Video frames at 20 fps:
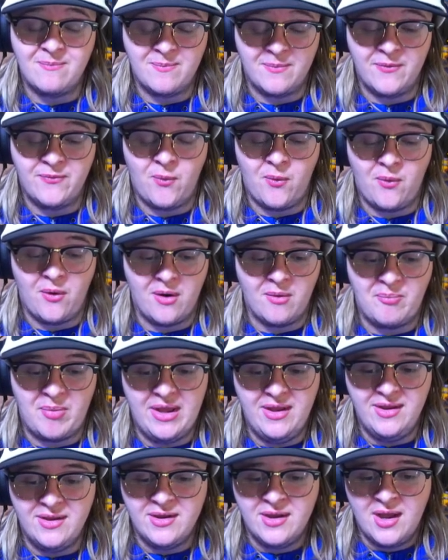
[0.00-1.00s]
before,
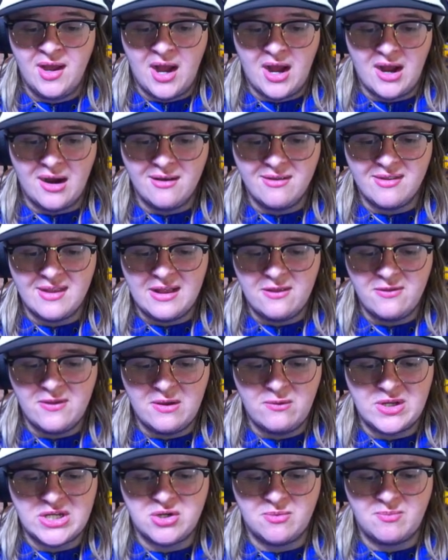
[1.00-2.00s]
but honestly, I
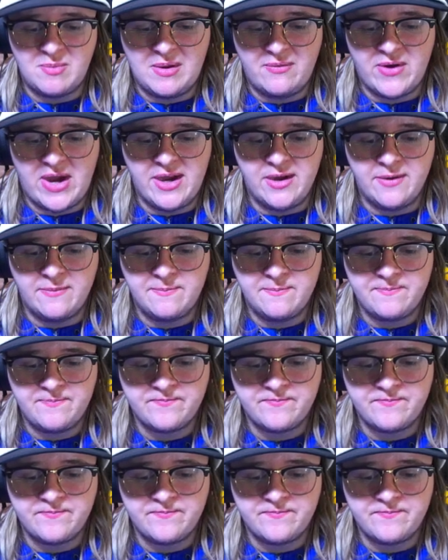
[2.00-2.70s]
think we should be fine.